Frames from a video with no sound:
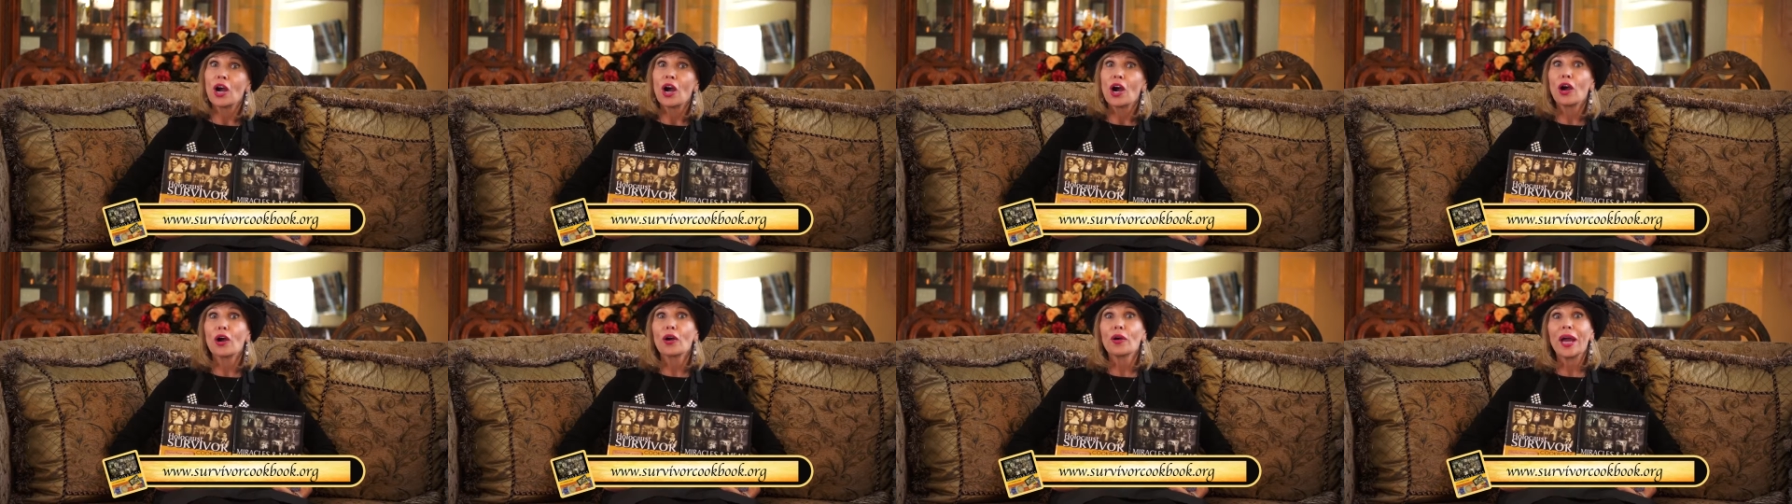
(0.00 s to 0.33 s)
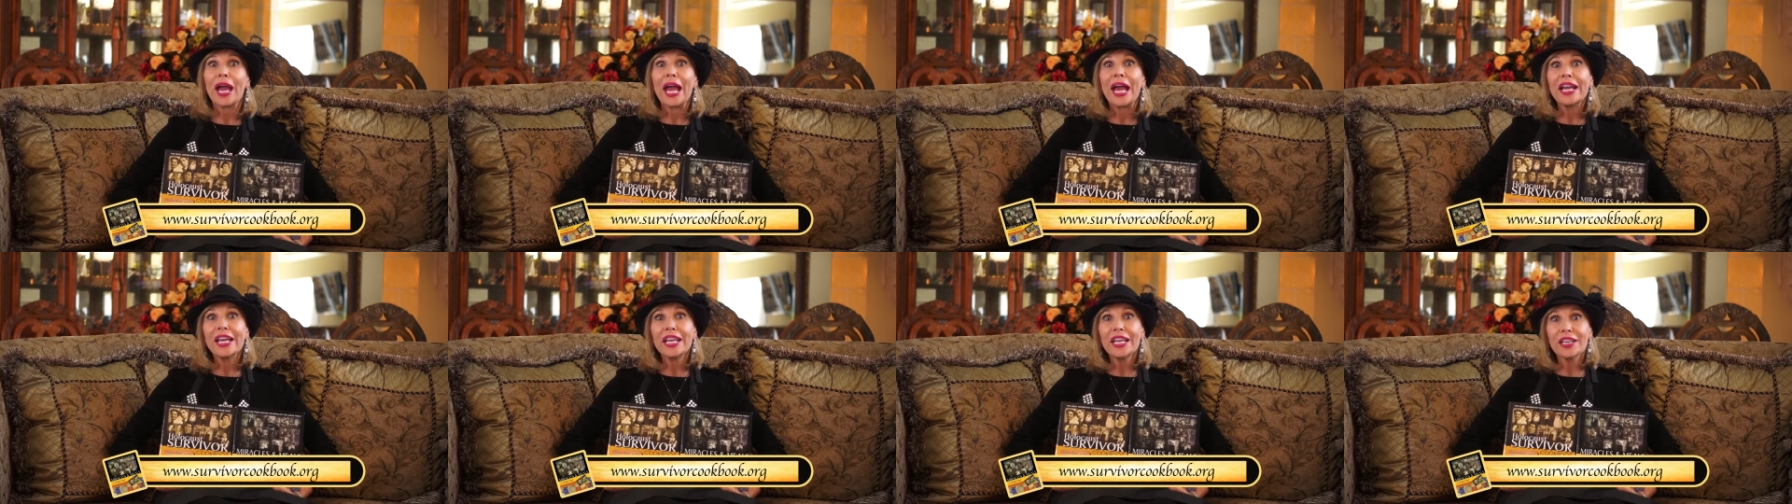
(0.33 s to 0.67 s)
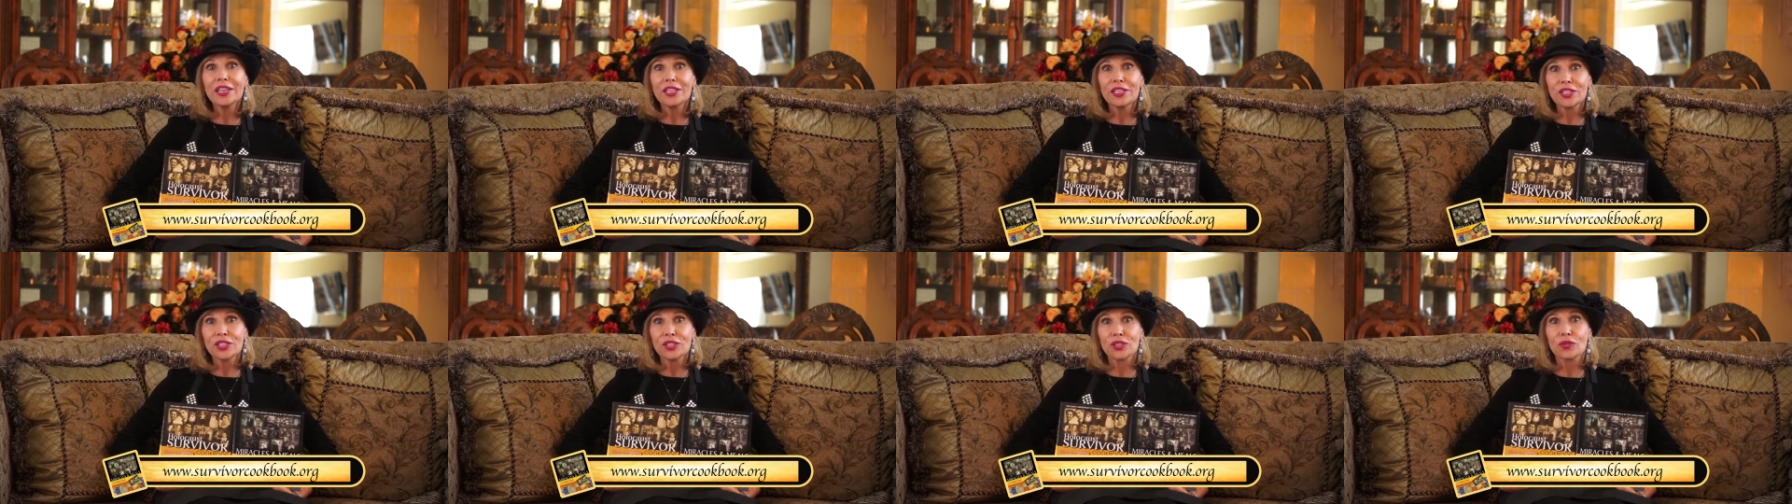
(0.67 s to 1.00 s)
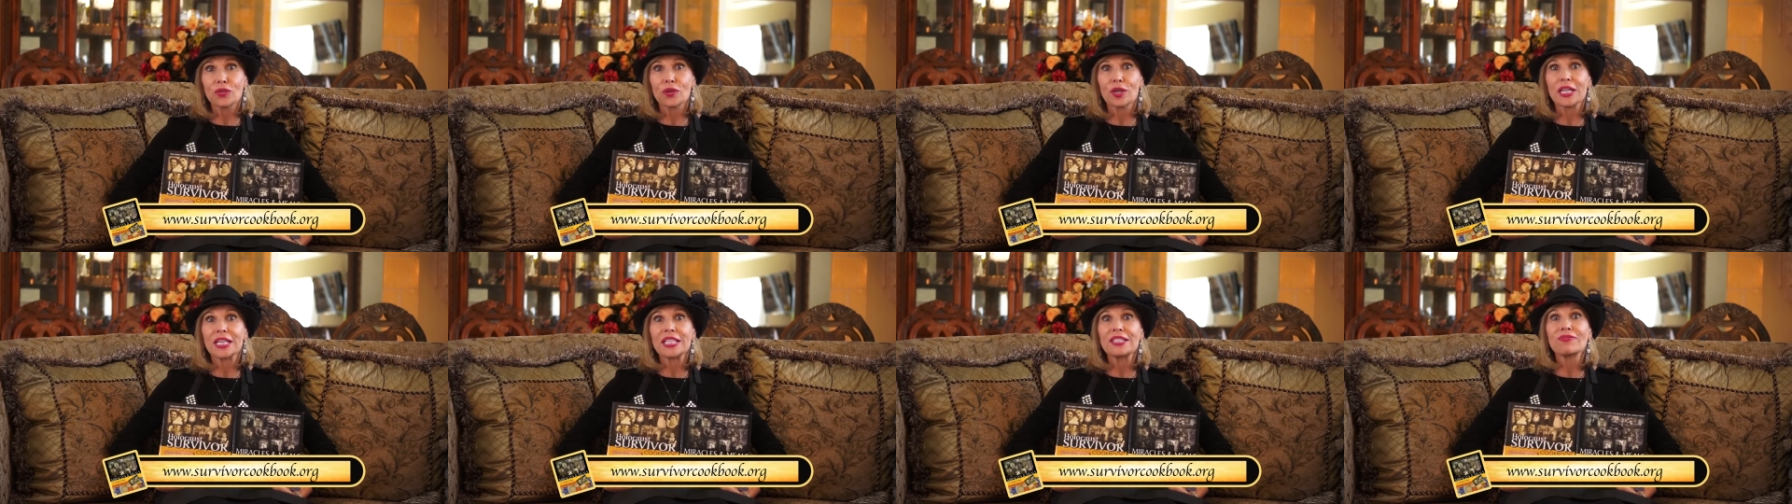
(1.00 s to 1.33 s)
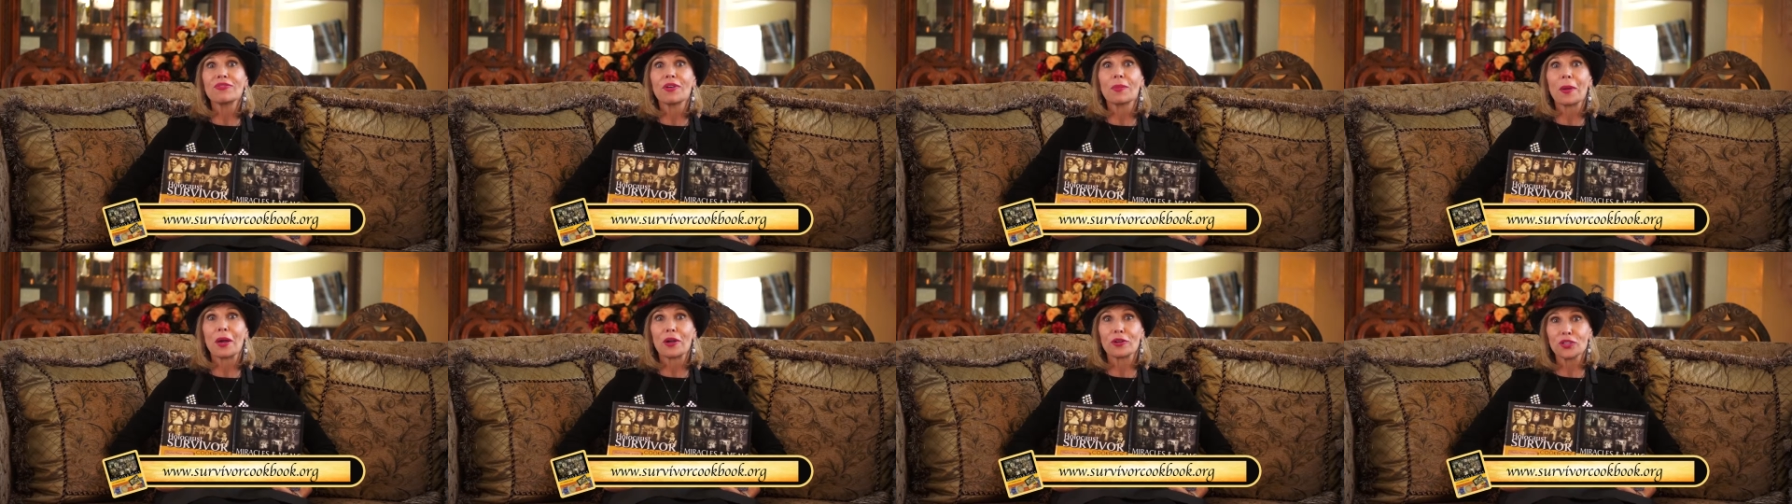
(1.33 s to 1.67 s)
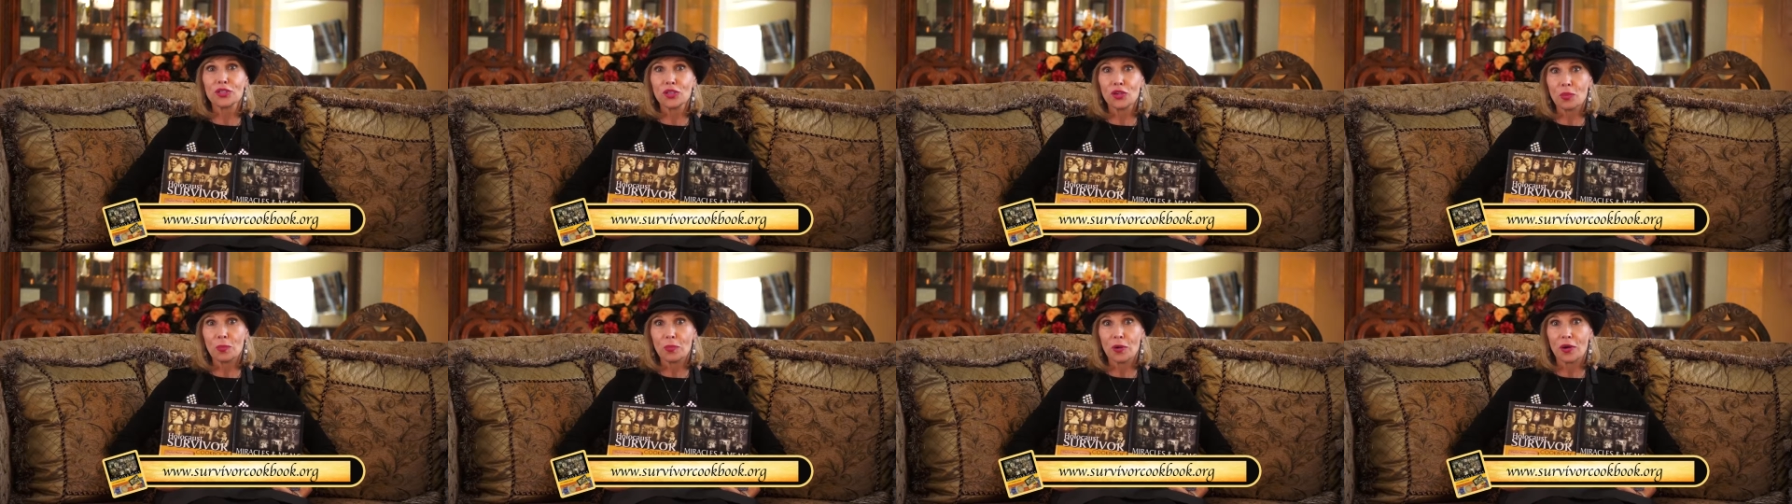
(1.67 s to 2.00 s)
or any of the stories from our
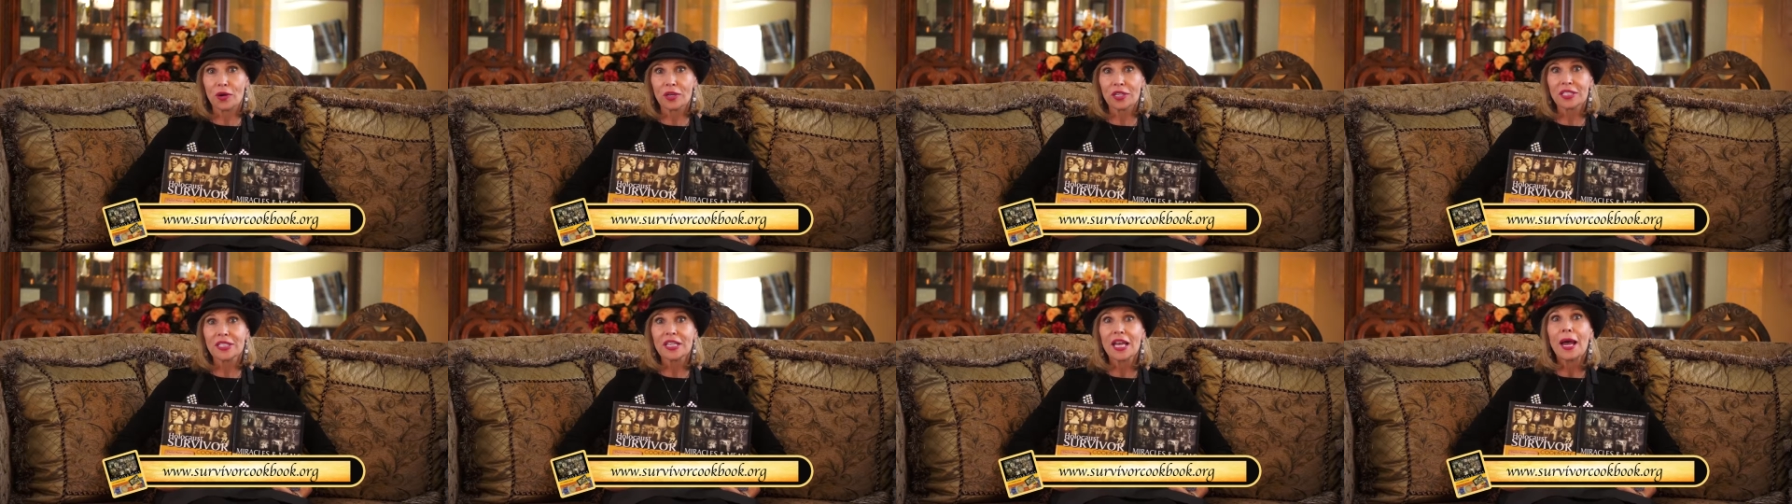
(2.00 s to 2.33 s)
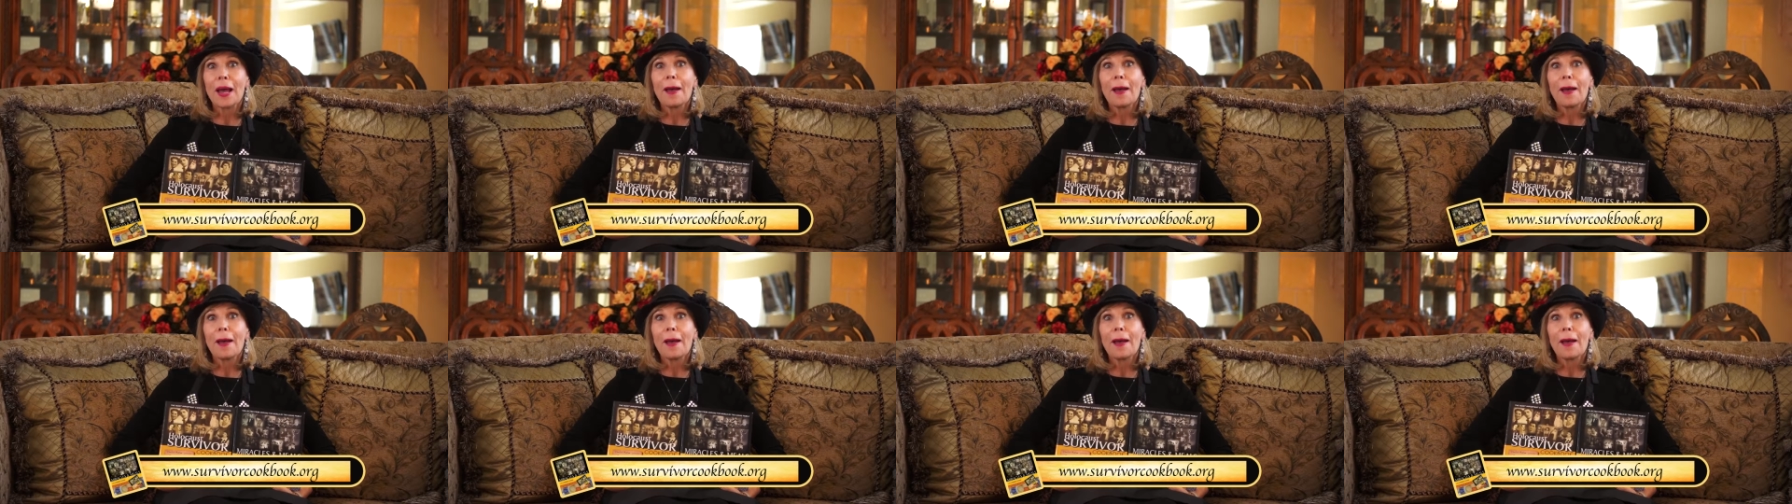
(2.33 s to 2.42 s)
two books,